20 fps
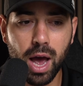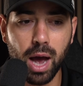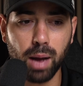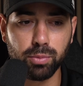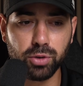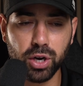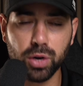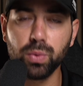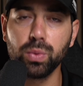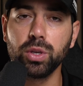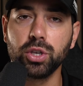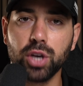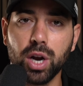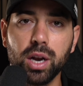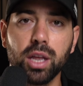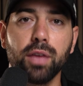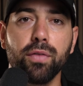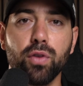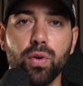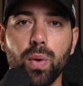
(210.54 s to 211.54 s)
I'm genuinely trying
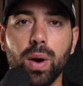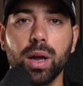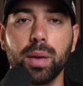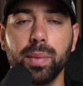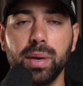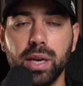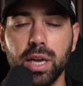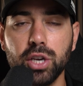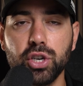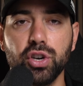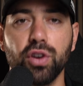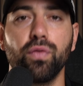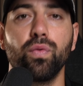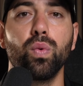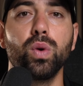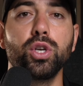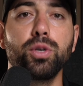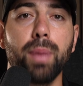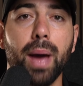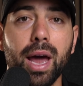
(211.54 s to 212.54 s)
to give you a recommendation of
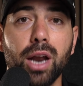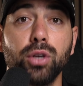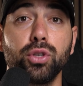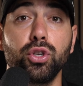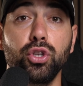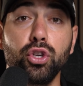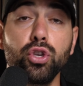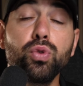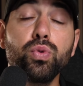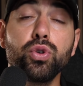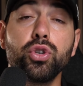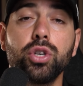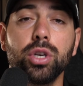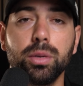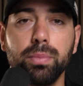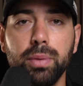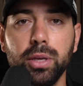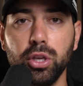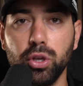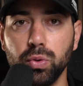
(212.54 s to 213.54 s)
which paddles you
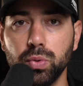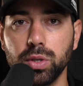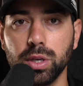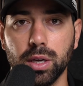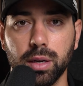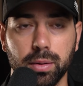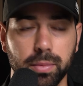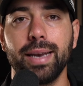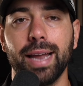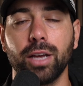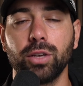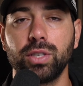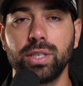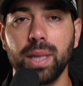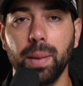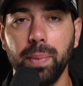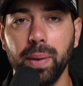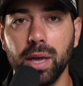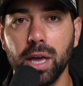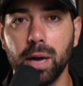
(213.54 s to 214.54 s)
should be using. Now,
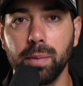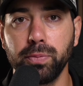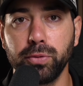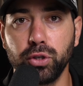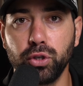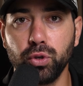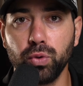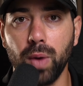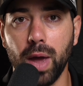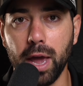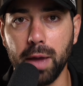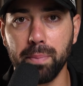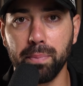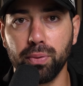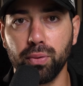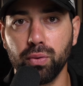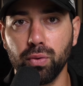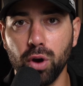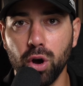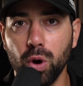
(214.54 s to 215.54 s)
stepping up to a
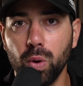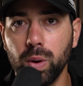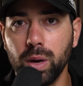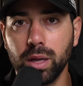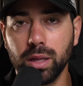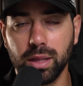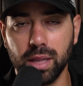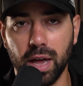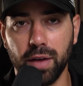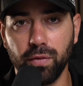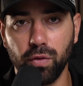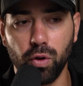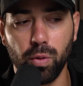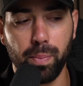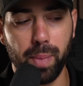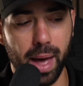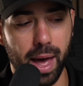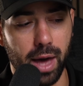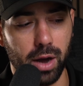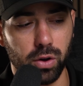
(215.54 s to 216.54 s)
pro level
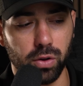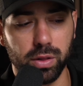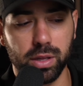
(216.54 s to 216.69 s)
paddle.